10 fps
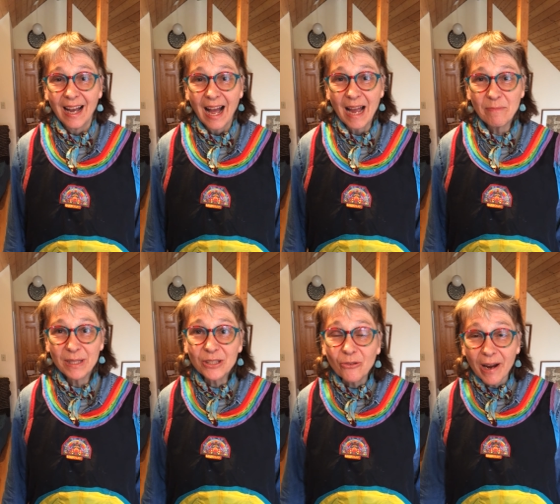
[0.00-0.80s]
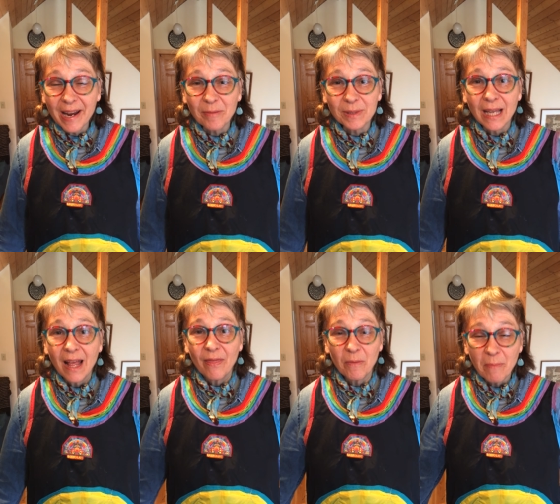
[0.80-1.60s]
I'm Ms. Grams,
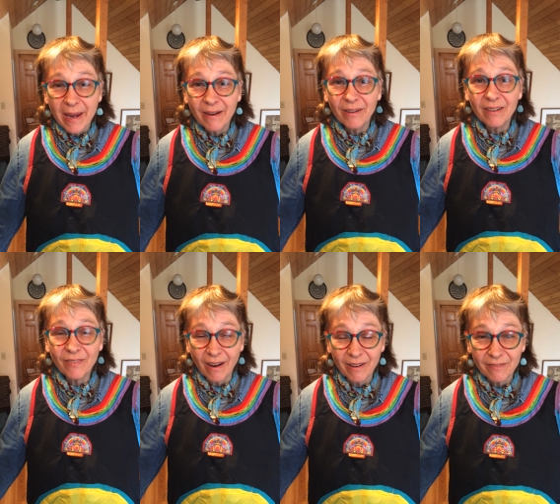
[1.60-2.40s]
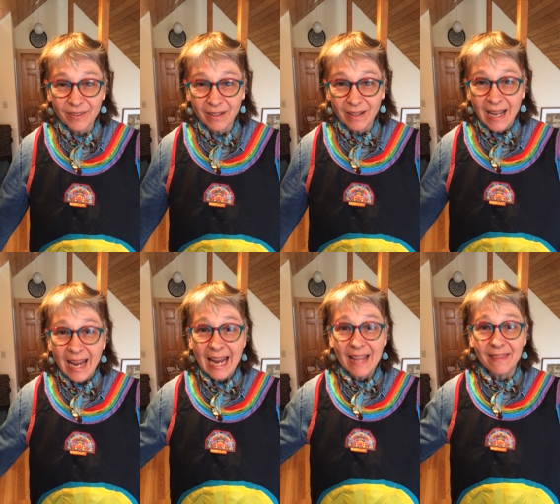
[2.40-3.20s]
the mayor of Artville,
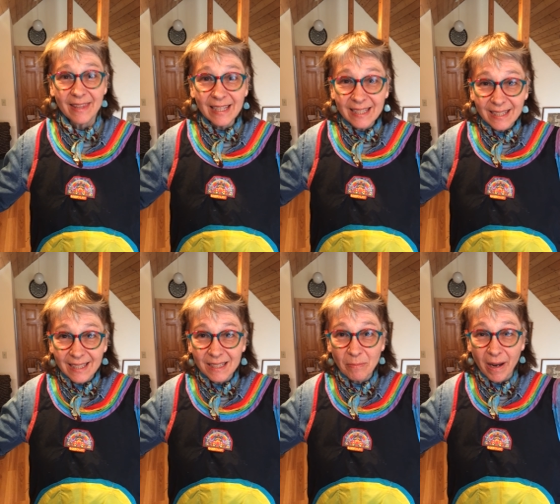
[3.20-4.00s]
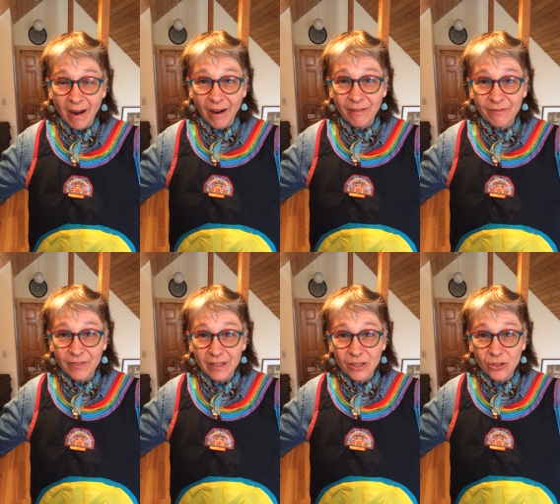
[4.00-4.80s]
and this is my
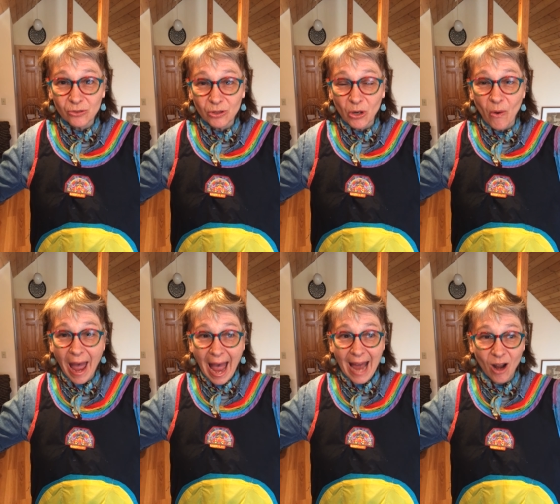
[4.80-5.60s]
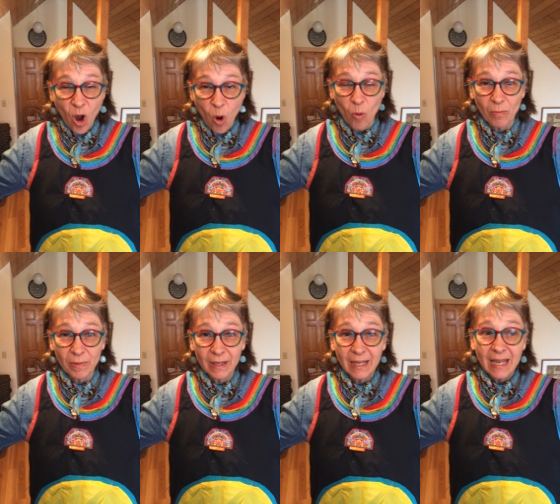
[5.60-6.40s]
Artville studio at home.
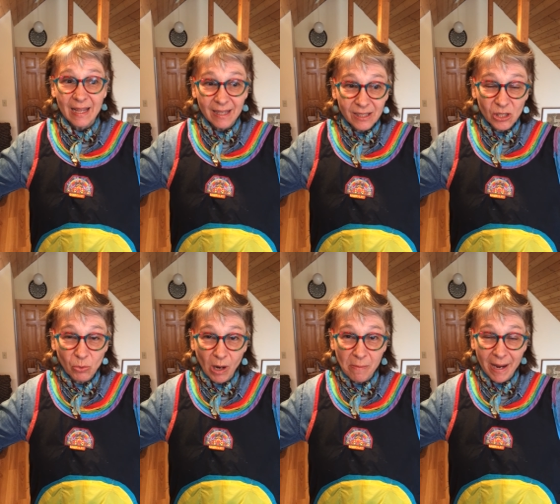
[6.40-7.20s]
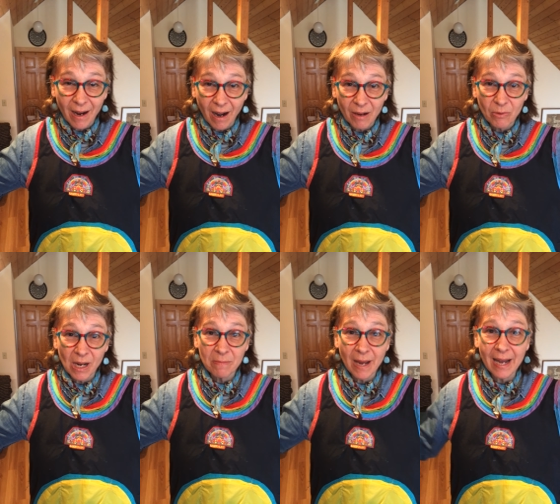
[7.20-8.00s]
This is where I make art when
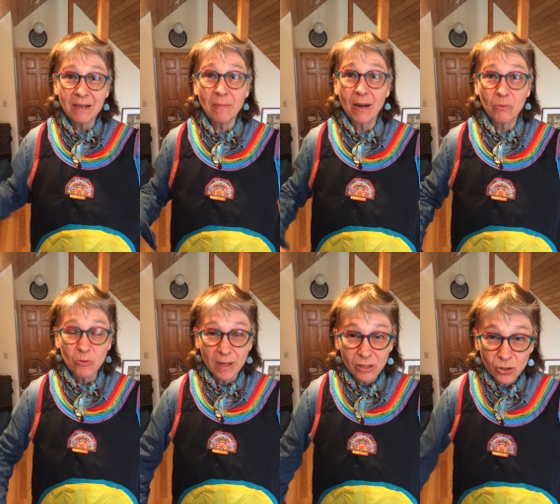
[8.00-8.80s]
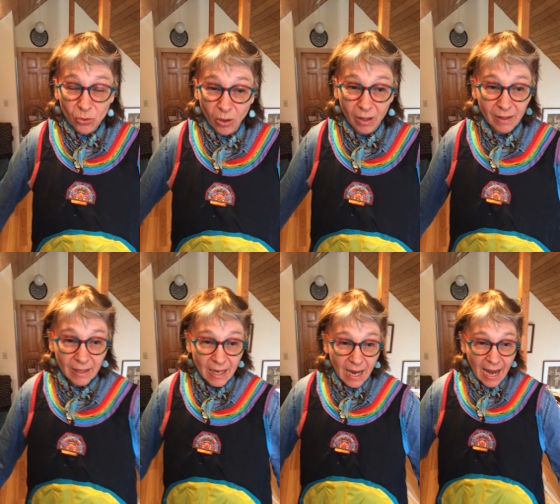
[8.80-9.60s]
I'm not in my room at school.
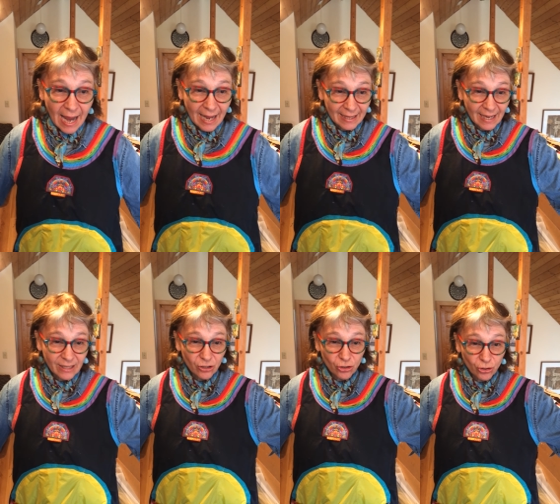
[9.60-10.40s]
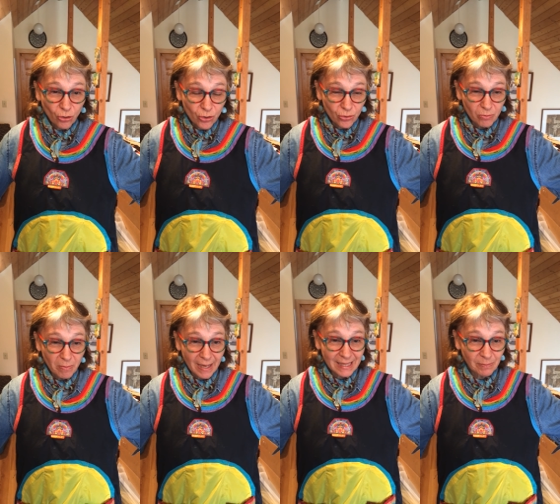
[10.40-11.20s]
And I'd like to show you
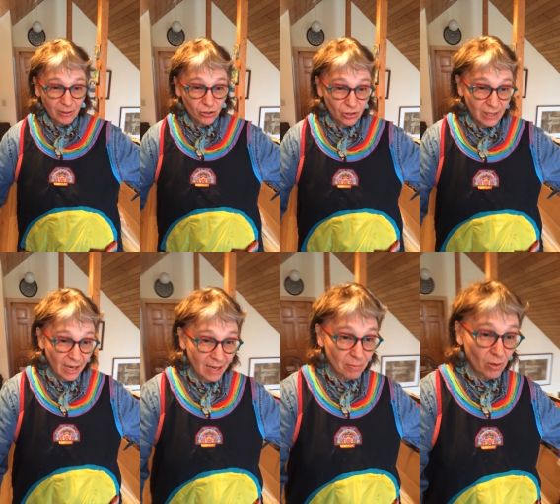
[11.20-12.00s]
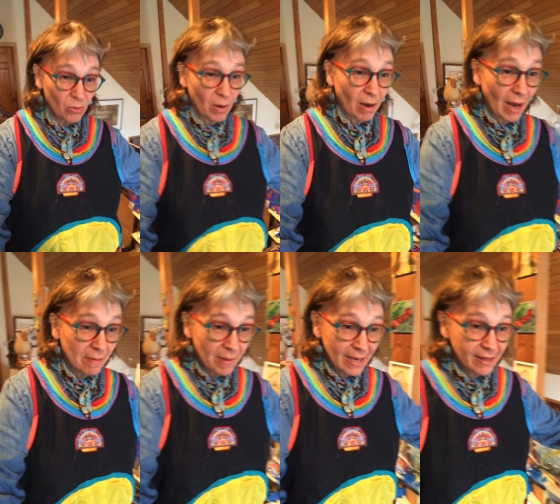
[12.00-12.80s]
my special table where I
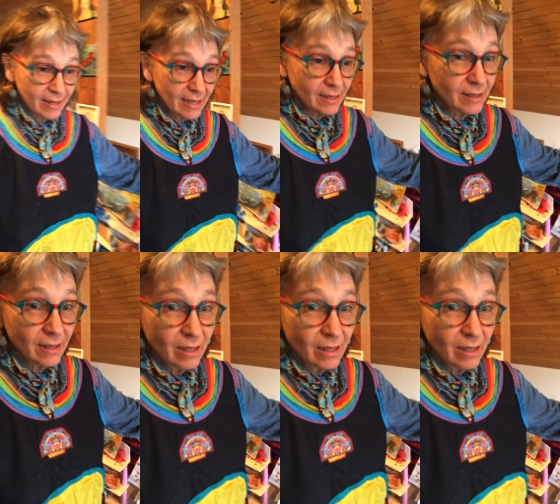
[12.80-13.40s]
make things.